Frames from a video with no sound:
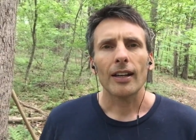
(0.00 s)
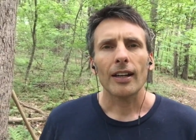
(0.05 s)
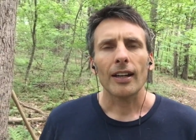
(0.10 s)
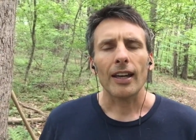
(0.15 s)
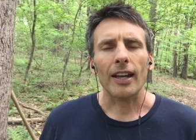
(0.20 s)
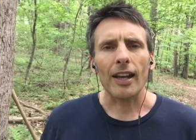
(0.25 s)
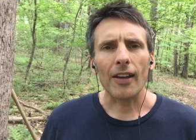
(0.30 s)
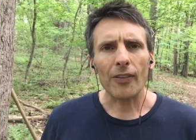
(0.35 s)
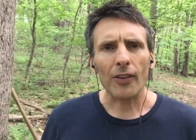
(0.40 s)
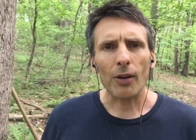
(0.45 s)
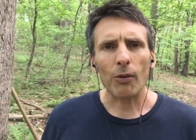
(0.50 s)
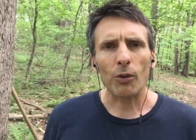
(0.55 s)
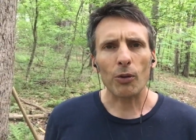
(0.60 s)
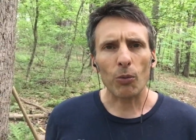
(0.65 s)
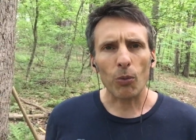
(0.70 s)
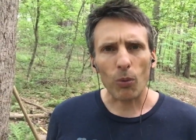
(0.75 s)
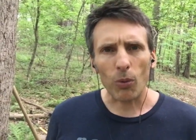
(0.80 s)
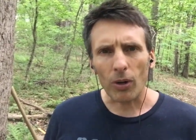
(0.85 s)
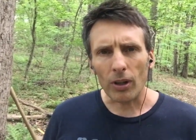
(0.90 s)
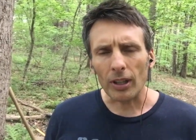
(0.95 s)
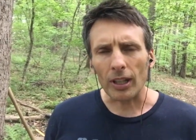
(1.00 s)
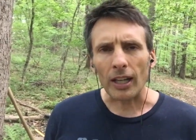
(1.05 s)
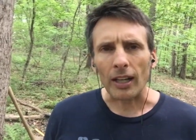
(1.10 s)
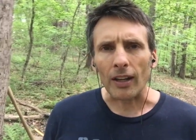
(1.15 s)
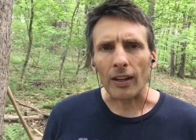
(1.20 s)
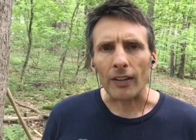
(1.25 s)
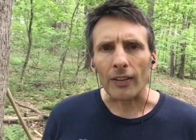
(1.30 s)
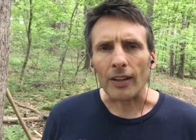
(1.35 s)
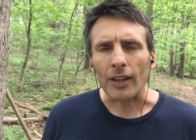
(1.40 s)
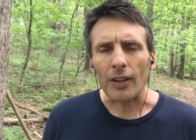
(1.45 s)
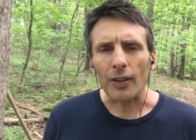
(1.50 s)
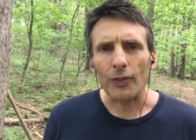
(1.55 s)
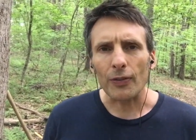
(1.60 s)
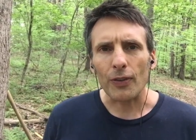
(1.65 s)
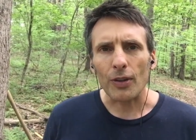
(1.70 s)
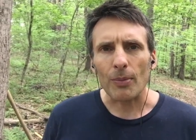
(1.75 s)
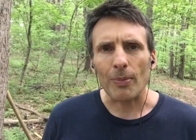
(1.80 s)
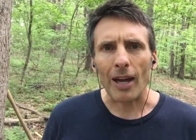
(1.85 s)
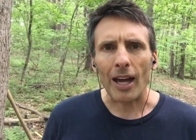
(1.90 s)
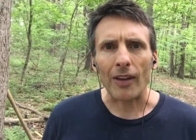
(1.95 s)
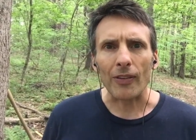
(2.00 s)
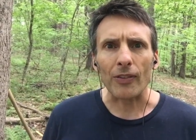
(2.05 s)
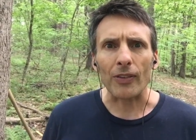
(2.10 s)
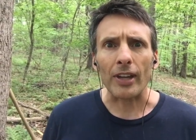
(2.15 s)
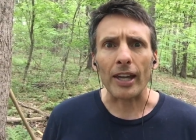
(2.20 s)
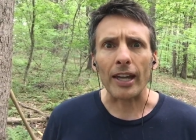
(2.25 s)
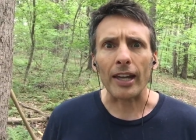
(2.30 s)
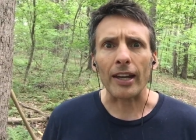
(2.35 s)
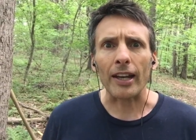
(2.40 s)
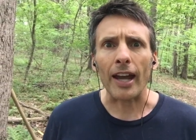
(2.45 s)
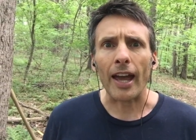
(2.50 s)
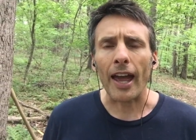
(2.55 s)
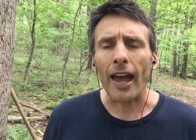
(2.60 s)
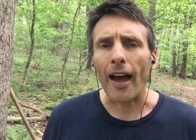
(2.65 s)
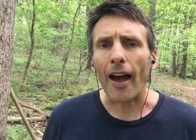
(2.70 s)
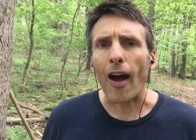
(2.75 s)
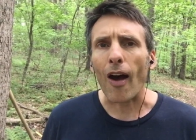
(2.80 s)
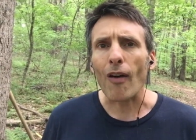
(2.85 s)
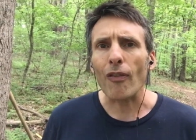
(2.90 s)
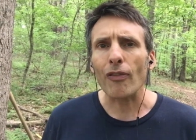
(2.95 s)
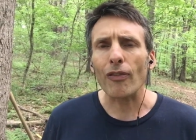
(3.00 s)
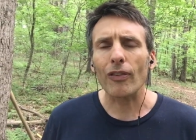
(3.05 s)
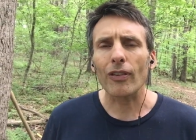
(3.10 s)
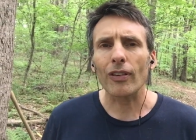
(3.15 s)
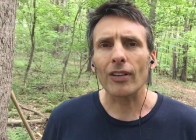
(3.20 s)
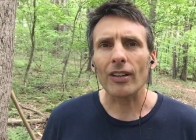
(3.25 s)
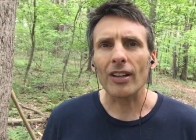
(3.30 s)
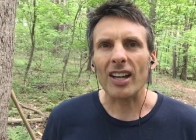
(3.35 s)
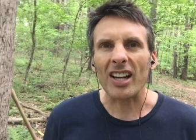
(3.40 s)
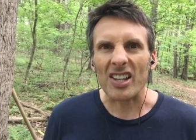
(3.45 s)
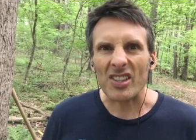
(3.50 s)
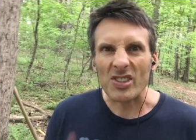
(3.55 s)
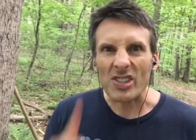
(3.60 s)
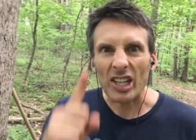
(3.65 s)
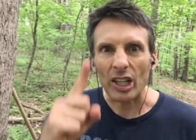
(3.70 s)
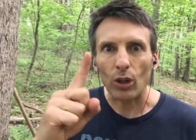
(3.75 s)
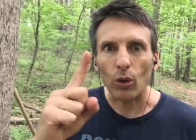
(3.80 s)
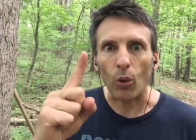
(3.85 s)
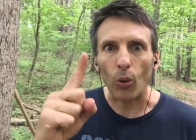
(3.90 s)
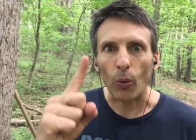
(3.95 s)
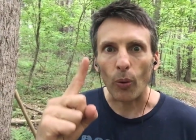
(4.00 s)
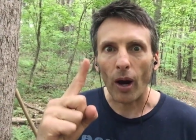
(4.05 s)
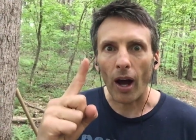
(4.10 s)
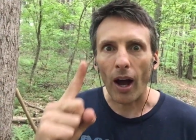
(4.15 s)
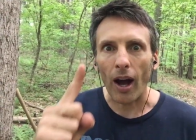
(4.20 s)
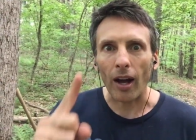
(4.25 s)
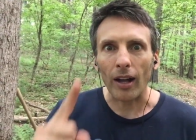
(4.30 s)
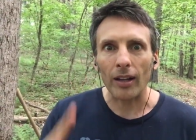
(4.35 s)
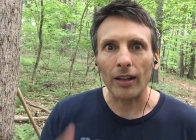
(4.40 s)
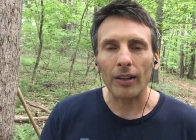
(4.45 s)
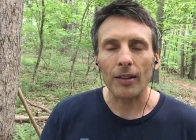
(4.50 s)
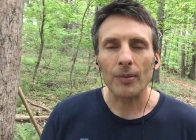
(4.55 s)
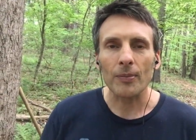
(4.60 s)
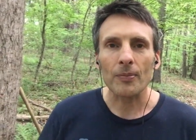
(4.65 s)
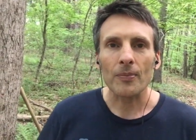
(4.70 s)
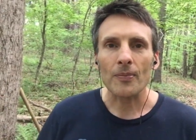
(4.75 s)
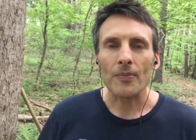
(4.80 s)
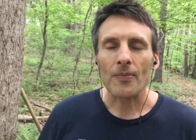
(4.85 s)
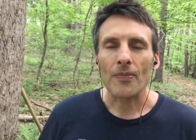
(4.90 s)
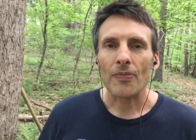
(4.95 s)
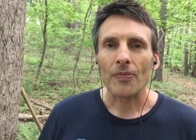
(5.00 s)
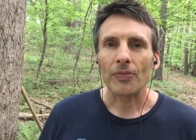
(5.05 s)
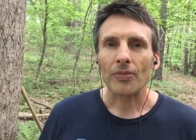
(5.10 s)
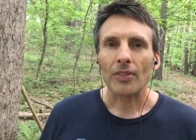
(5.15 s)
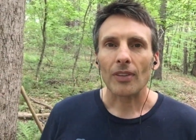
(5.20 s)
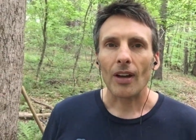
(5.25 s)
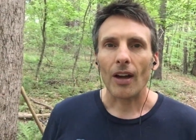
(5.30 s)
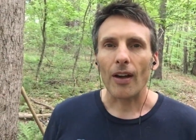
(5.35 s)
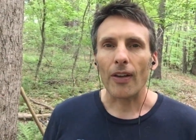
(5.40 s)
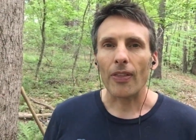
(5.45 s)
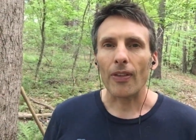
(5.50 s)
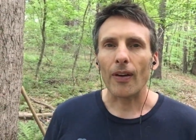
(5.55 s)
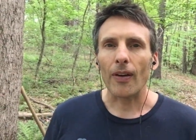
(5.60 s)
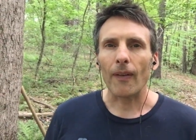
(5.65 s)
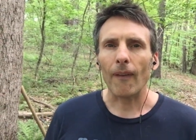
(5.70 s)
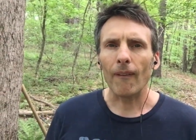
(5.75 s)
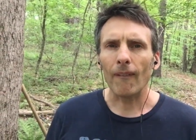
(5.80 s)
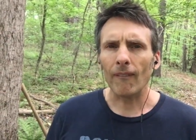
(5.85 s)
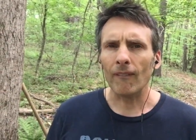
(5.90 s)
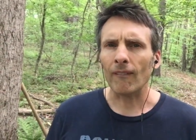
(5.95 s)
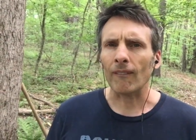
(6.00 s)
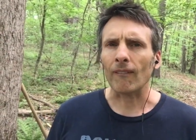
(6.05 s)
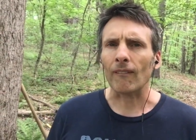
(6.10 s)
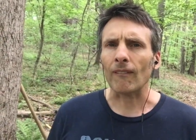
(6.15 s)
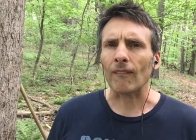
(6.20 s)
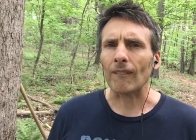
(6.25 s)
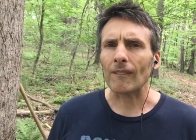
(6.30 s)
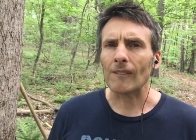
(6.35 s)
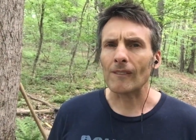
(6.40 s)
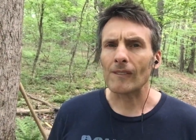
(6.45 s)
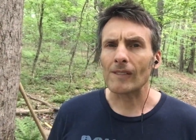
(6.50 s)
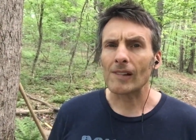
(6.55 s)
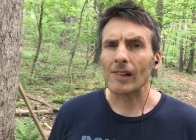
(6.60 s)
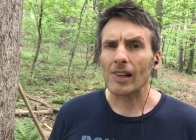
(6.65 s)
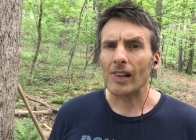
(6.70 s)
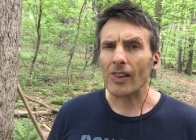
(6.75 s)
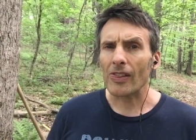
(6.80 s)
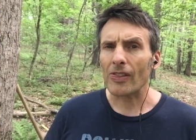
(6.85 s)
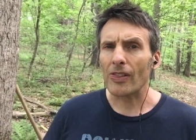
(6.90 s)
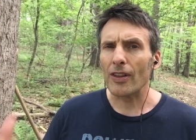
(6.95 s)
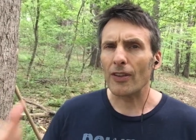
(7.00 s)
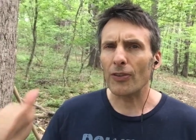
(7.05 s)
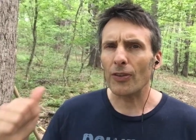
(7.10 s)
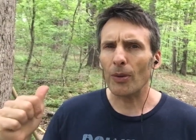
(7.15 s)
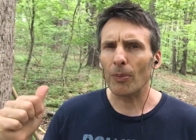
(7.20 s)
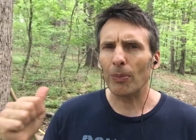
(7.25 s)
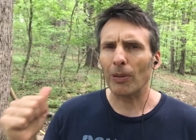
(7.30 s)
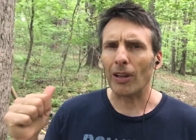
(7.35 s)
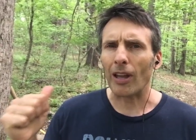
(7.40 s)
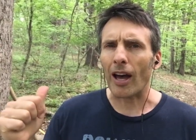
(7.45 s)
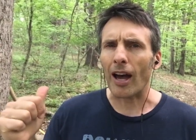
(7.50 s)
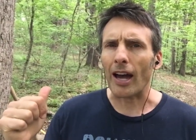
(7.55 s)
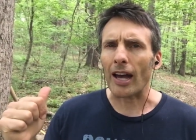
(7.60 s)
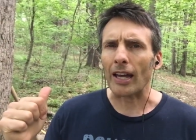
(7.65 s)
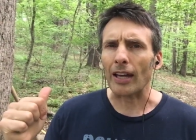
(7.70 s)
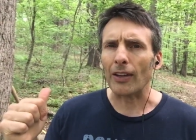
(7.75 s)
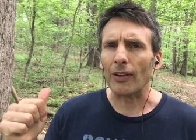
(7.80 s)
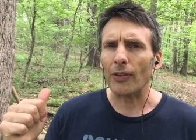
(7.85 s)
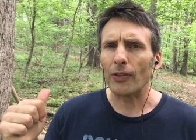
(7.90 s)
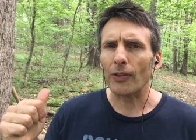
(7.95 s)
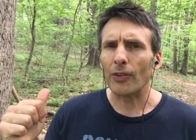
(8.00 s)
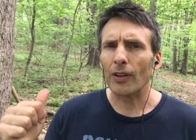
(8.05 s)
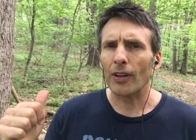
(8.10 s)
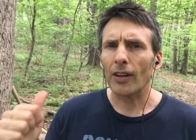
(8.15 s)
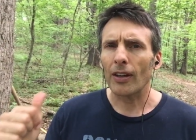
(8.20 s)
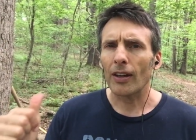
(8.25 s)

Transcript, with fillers: And as I was working on this for the past day and a half, a single rock, I thought, this applies